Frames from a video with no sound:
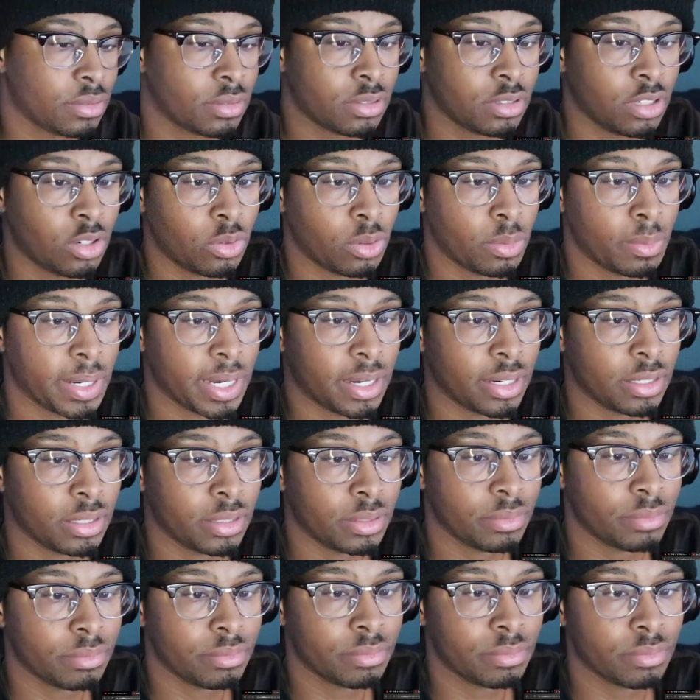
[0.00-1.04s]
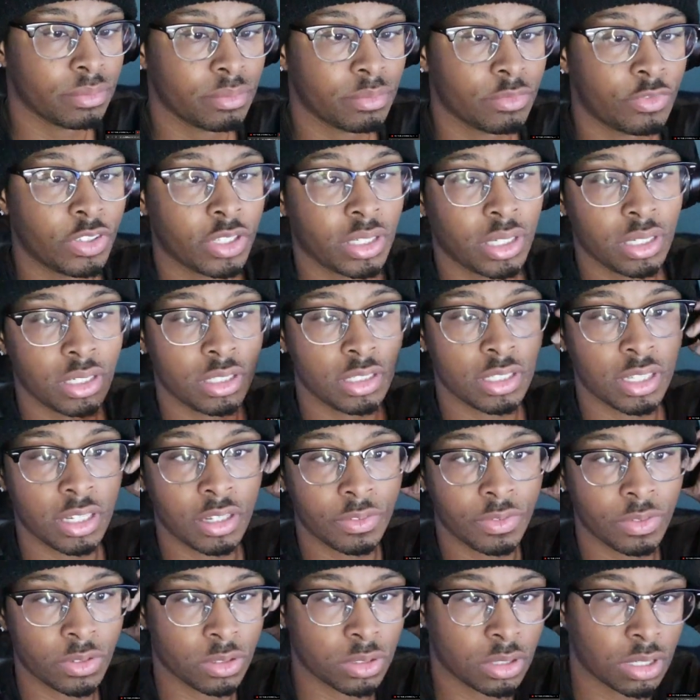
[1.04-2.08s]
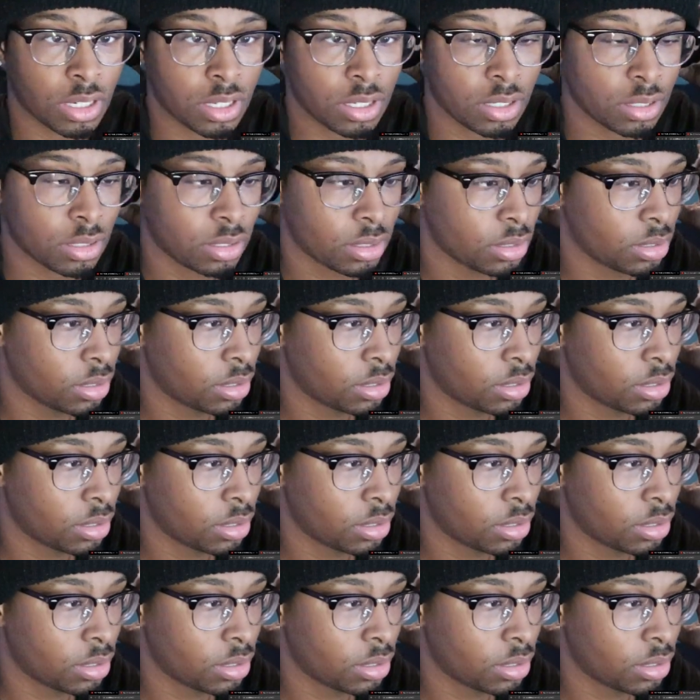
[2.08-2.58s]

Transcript: Know about it. Forget these headphones, dog.